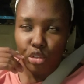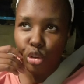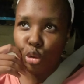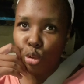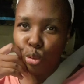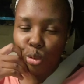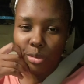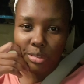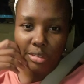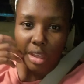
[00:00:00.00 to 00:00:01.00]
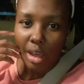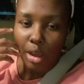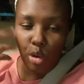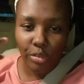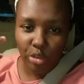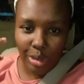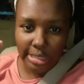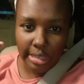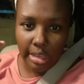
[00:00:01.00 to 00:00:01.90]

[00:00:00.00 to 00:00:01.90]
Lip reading: to lose over 20